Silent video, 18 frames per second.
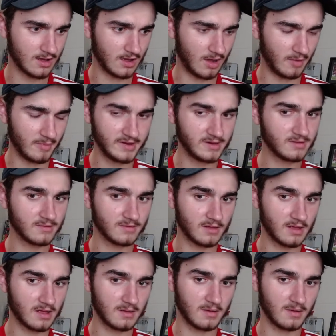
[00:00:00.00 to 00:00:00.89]
I mean,
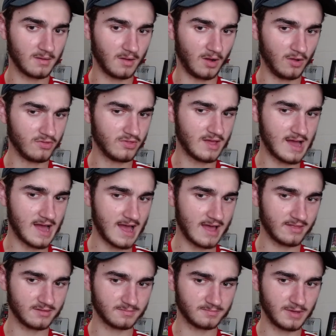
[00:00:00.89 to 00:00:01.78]
on
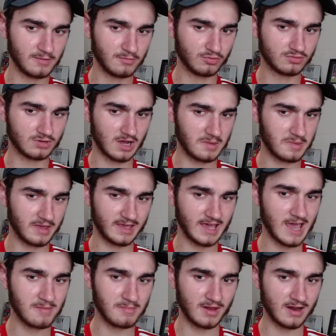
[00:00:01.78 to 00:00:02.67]
that, people
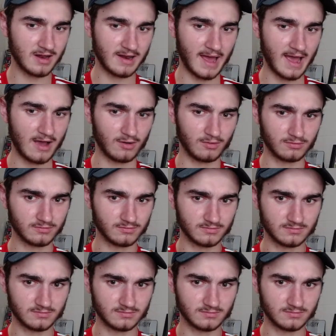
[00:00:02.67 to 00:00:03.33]
came in and out.